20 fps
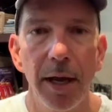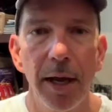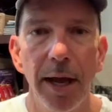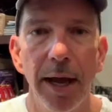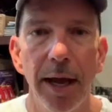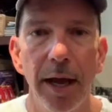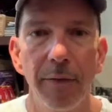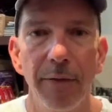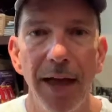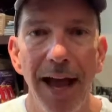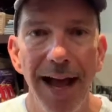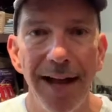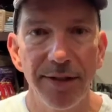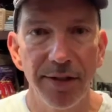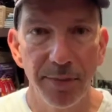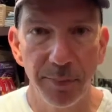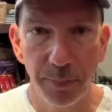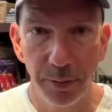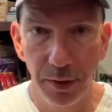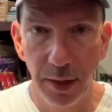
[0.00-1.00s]
And
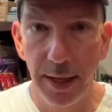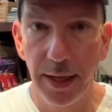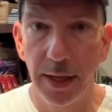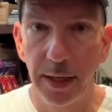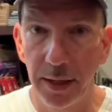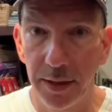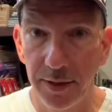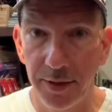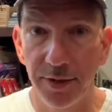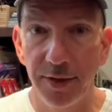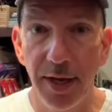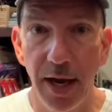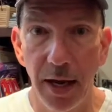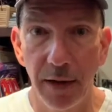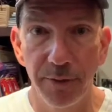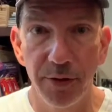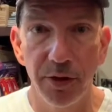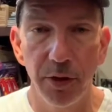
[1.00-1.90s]
that's playing it safe.